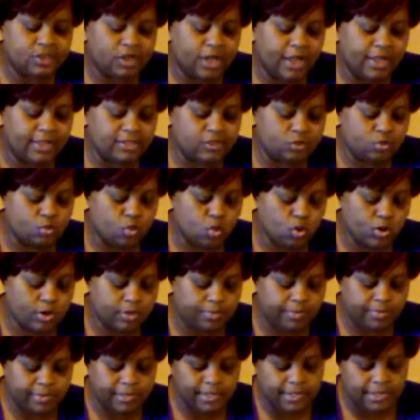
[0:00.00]
John's
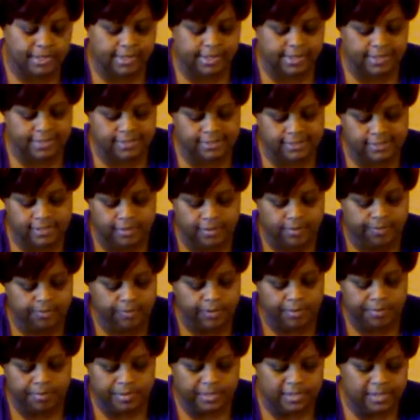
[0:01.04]
wort because
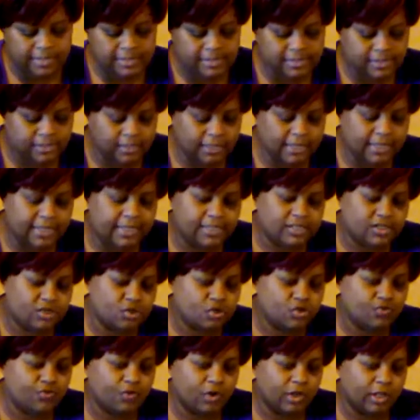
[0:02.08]
medicinally it's
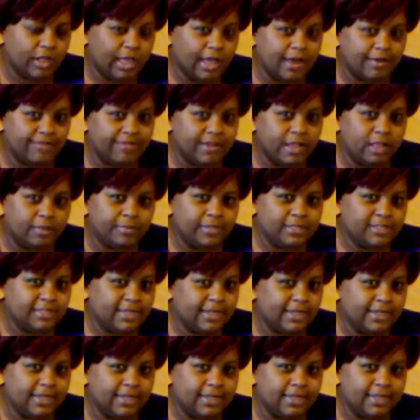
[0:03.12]
used for a lot of ailments
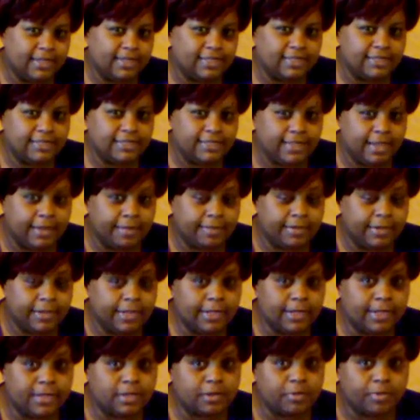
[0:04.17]
like
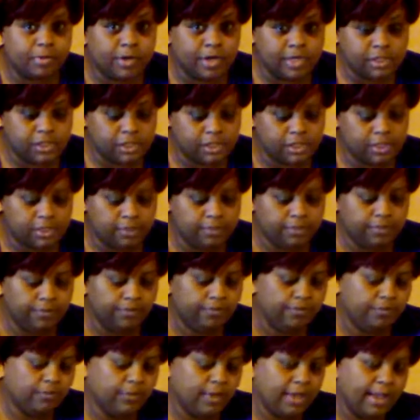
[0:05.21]
insomnia, depression,
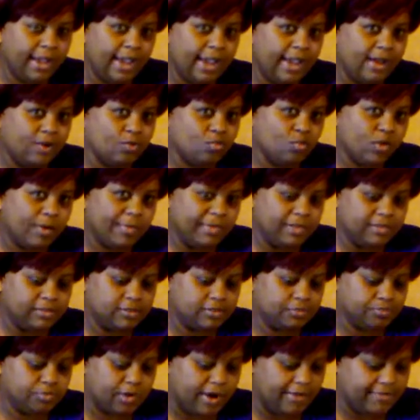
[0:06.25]
and
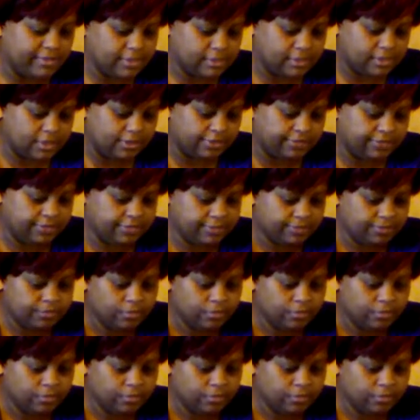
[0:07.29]
women's private stuff.